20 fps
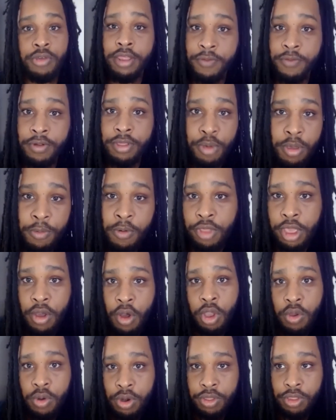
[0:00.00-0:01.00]
rights to
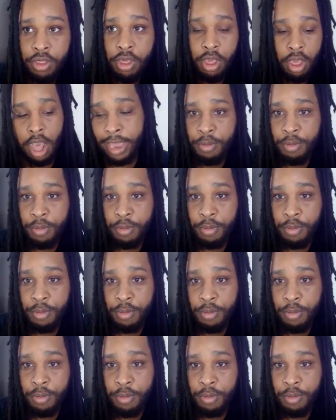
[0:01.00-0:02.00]
uh, someone
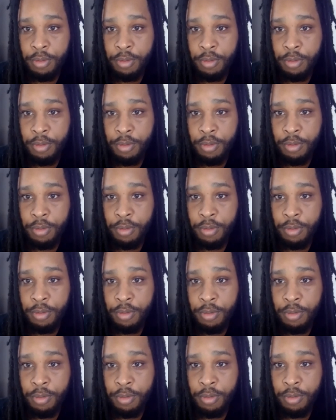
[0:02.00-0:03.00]
who was
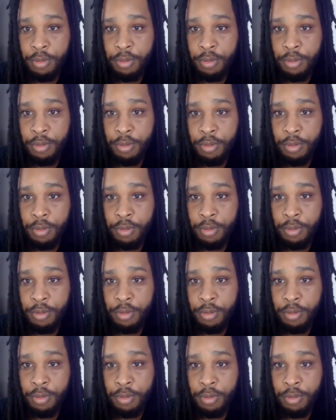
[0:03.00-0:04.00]
enslaving them and
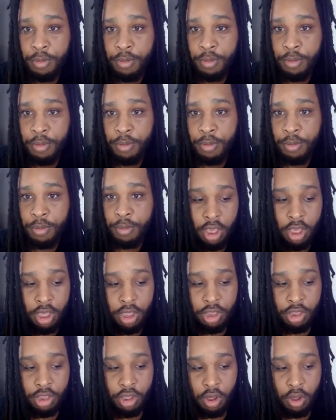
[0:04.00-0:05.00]
keeping them in bondage.
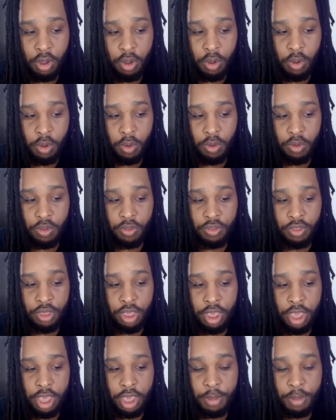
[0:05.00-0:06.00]
So
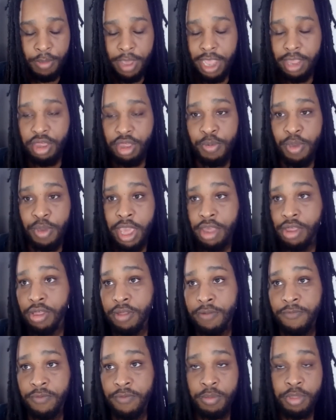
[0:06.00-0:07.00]
the
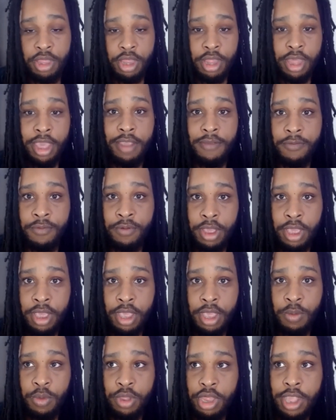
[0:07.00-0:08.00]
emancipation from
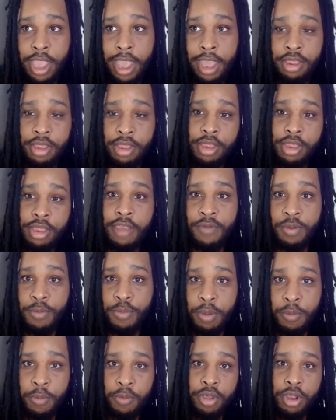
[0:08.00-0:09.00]
slavery was not just giving
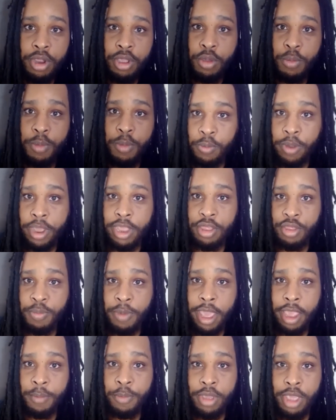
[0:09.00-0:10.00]
people their human rights
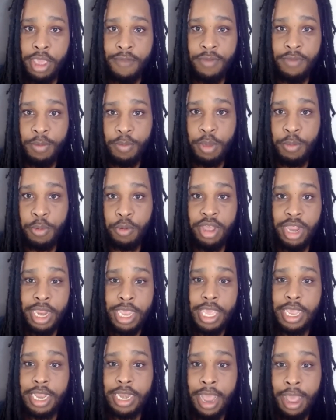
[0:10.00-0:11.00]
back, but giving people their
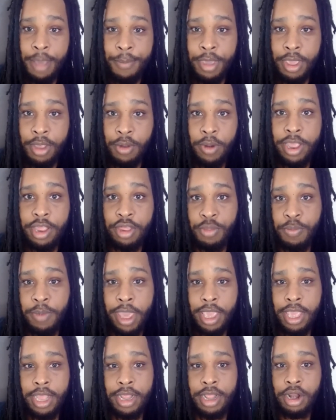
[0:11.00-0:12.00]
economic rights
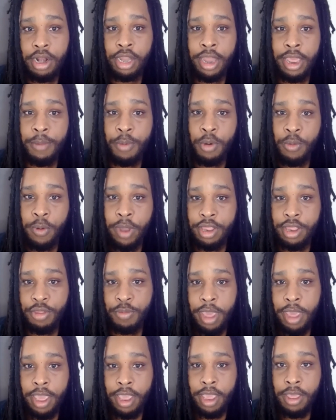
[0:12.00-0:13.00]
back and their labor rights
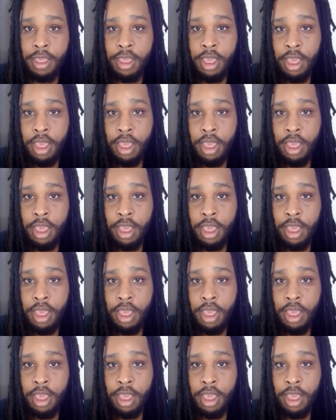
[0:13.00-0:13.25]
back.